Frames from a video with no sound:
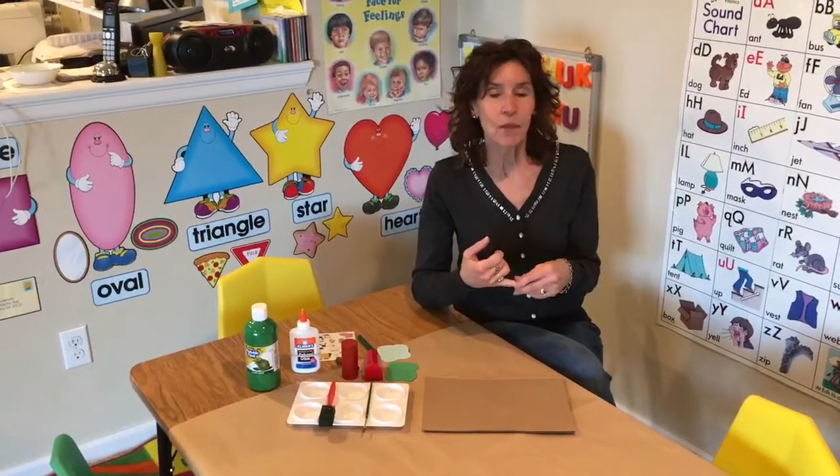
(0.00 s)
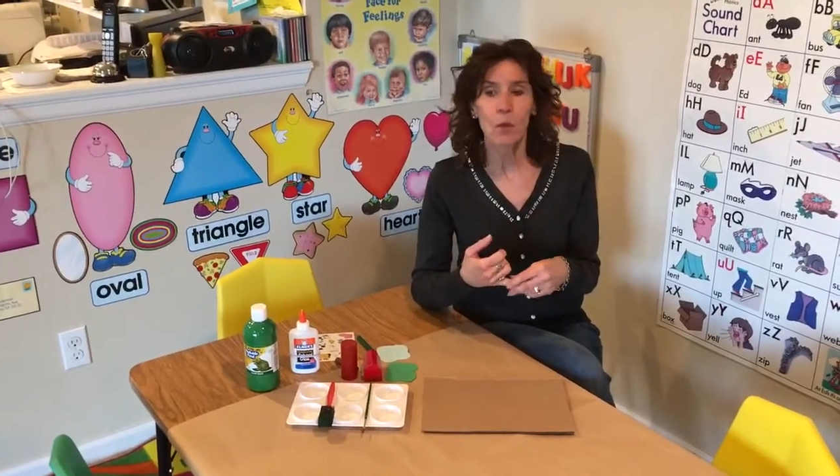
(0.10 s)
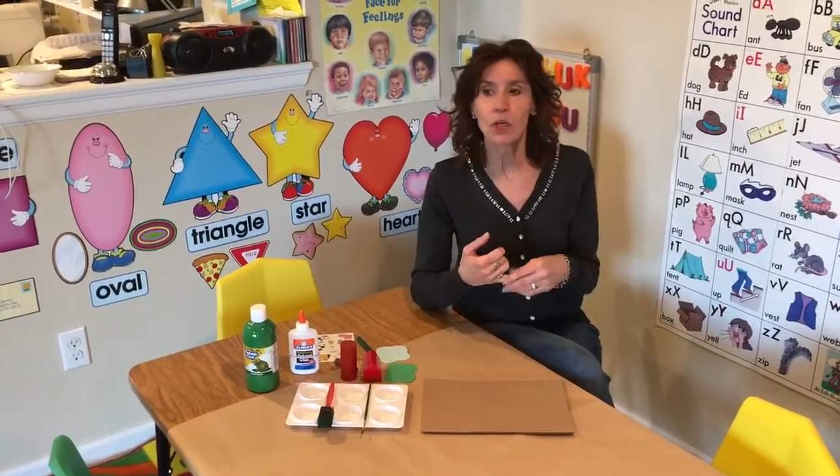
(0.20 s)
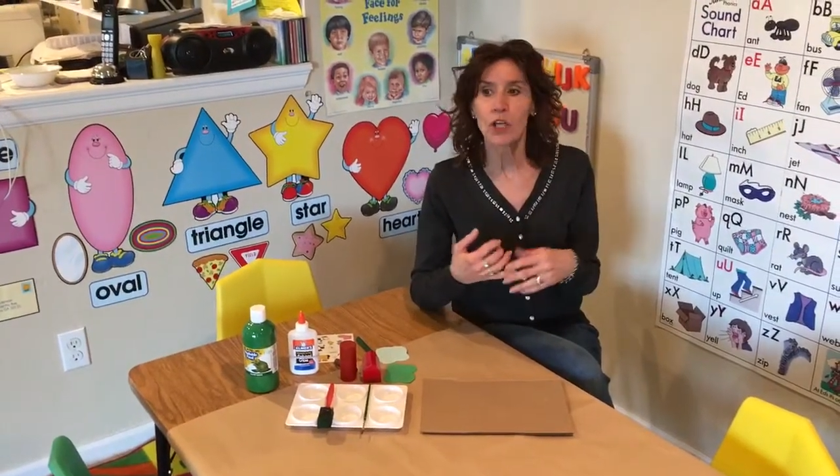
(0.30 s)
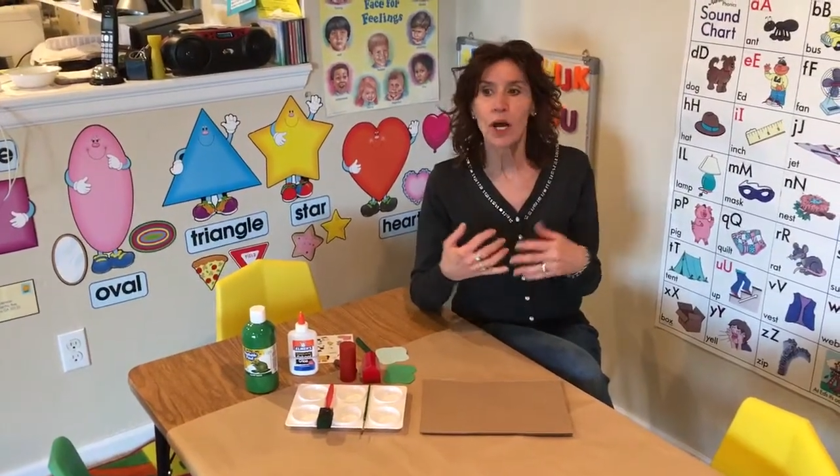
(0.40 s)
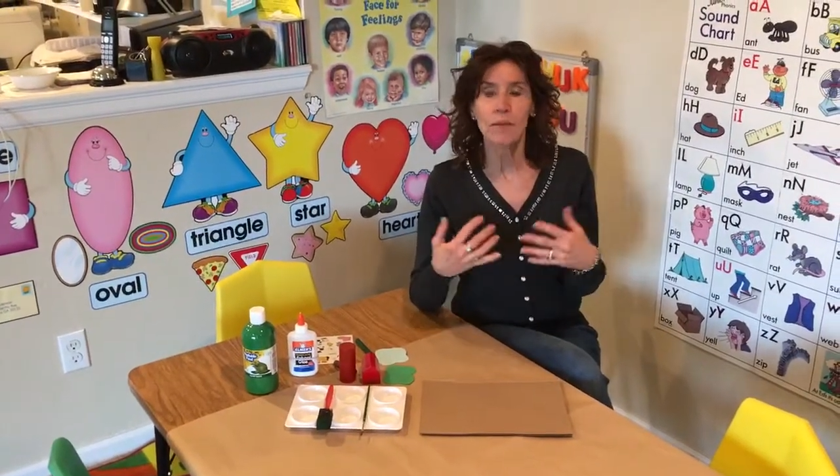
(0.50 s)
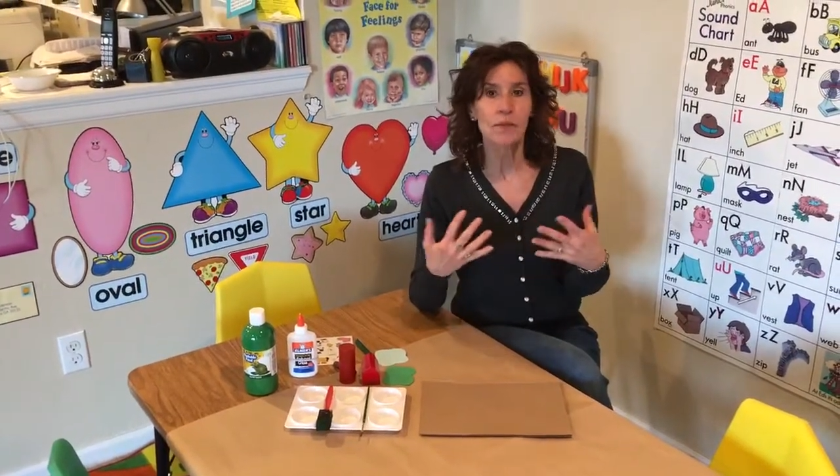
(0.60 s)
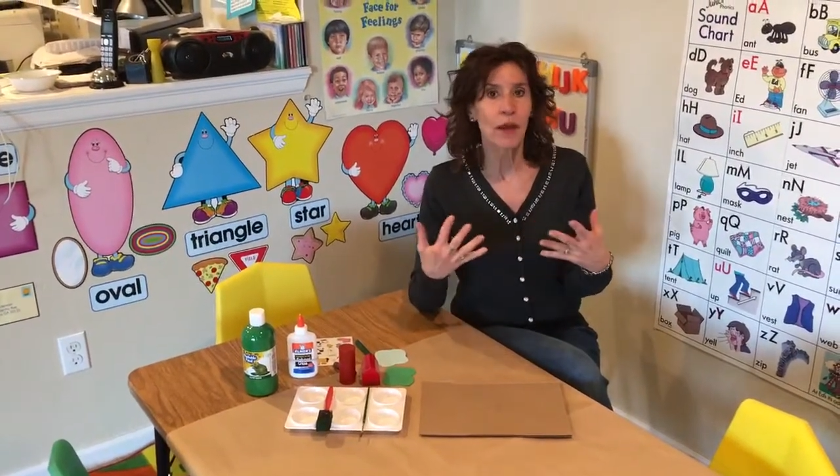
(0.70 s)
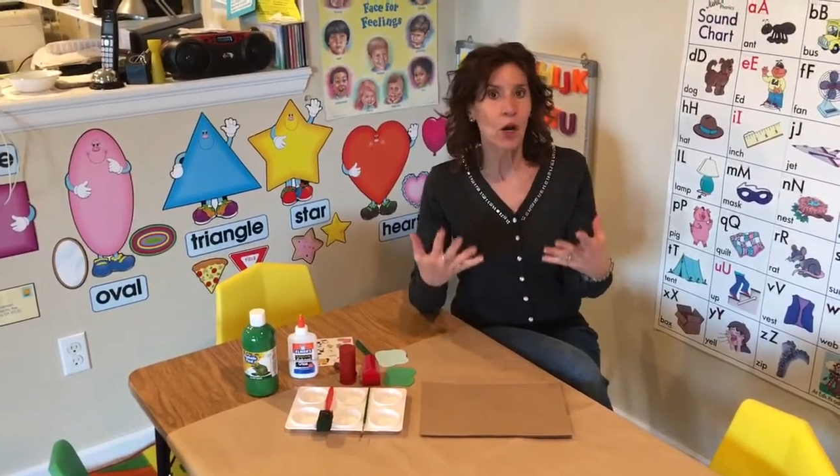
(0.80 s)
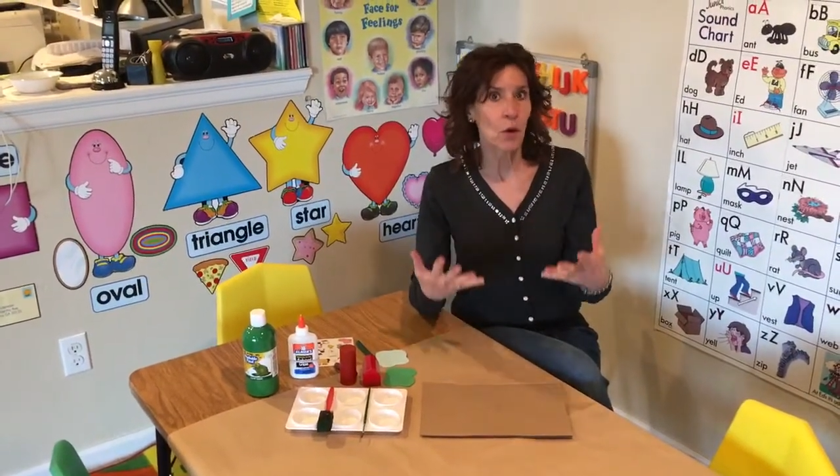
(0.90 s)
which helps
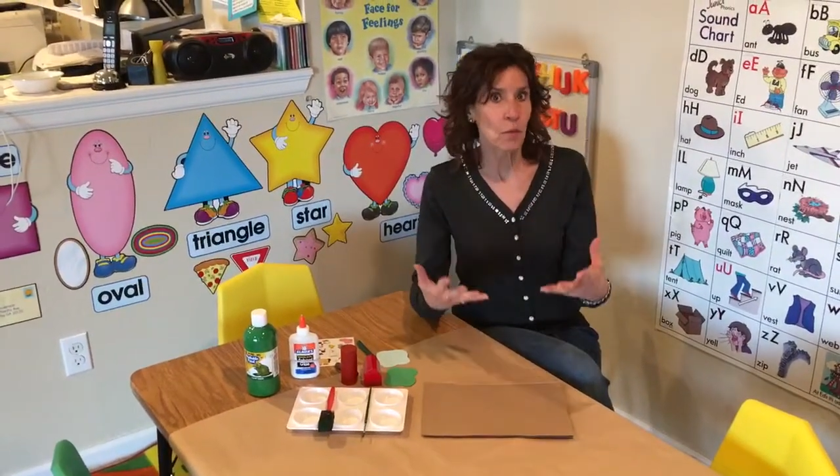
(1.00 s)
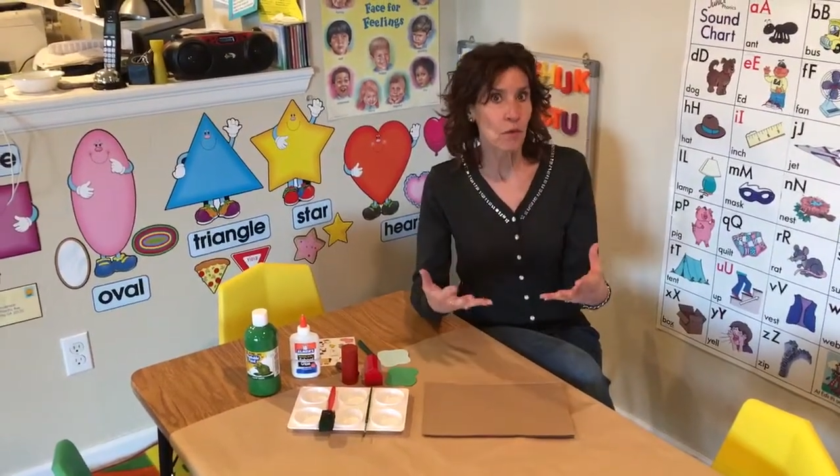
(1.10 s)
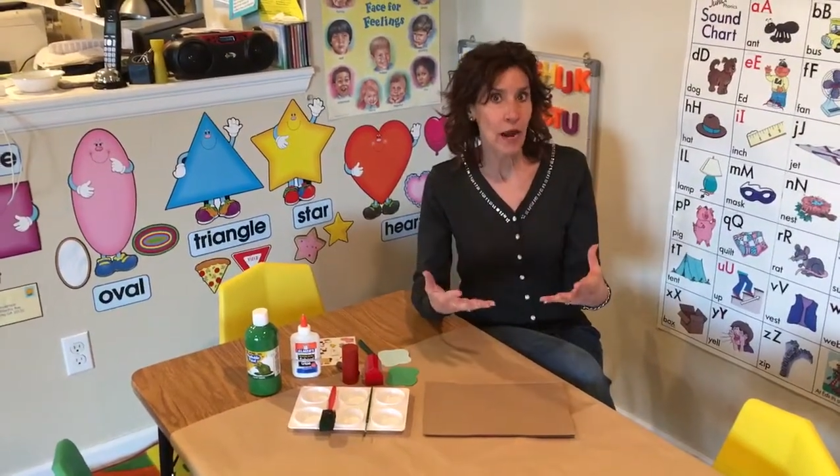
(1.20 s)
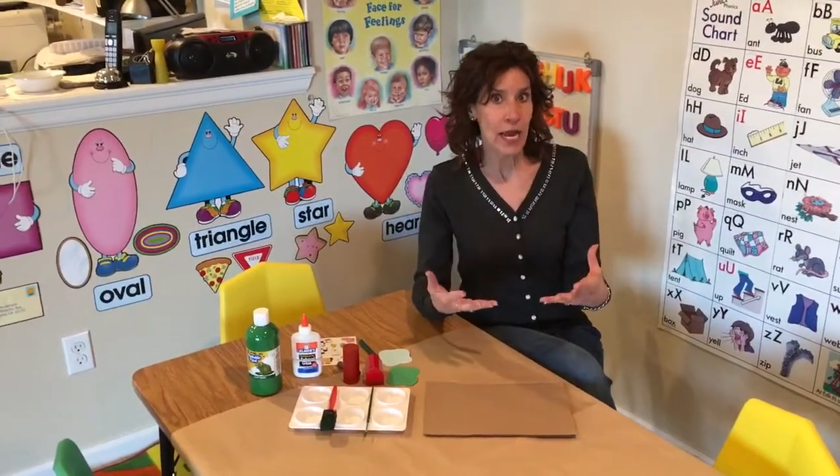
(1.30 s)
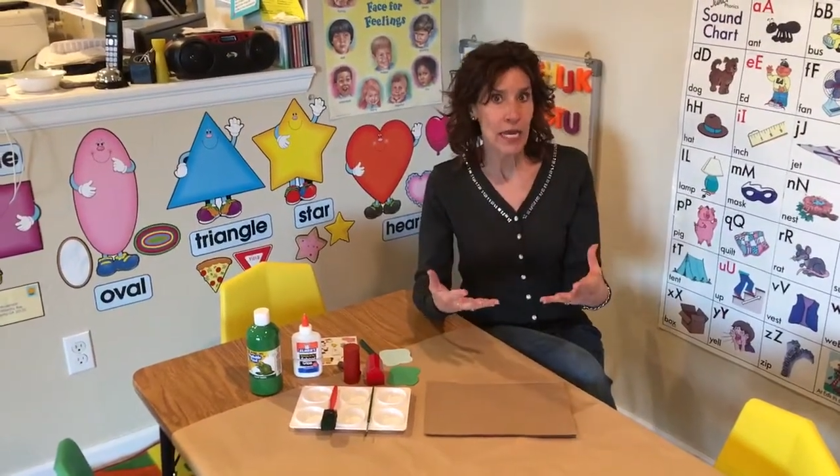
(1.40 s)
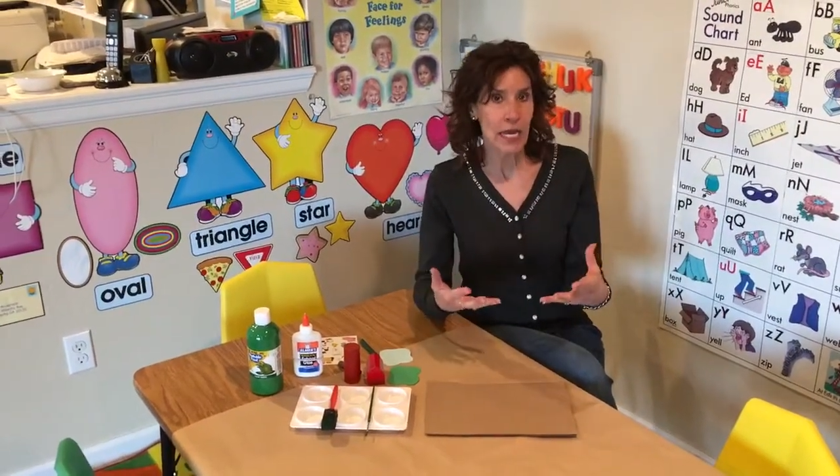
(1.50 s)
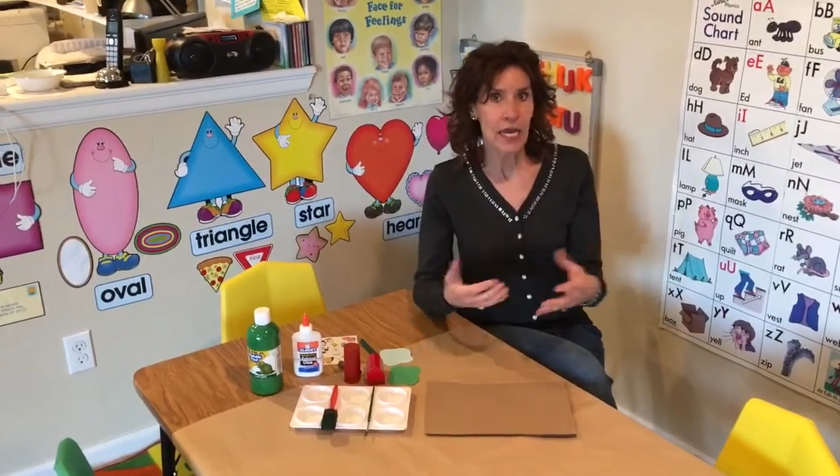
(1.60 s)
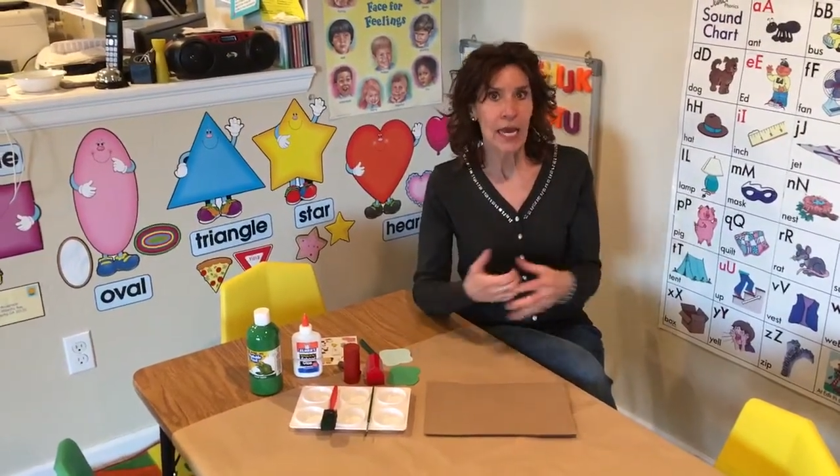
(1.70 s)
make our bread